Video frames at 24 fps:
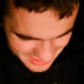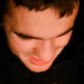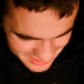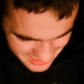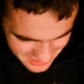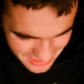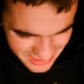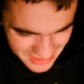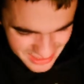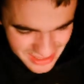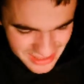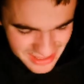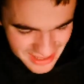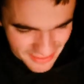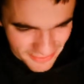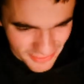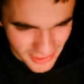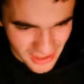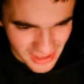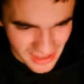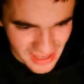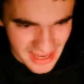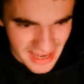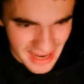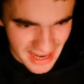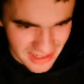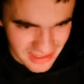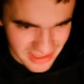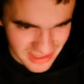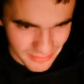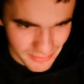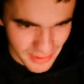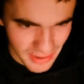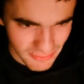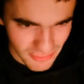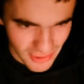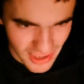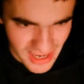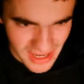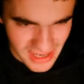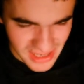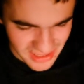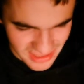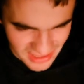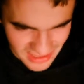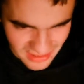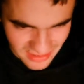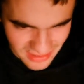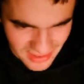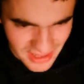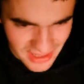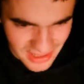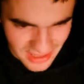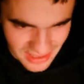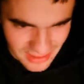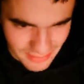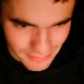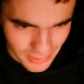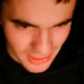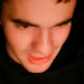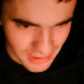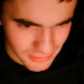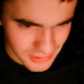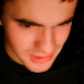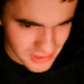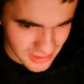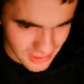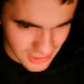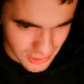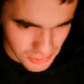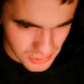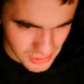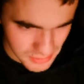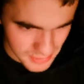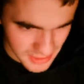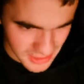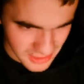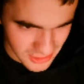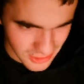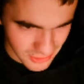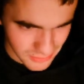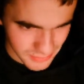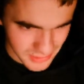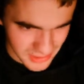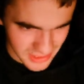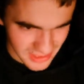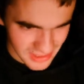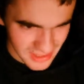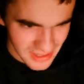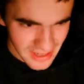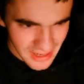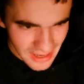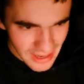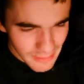he definitely has some unrealistic thinking, but I wouldn't call him incompetent.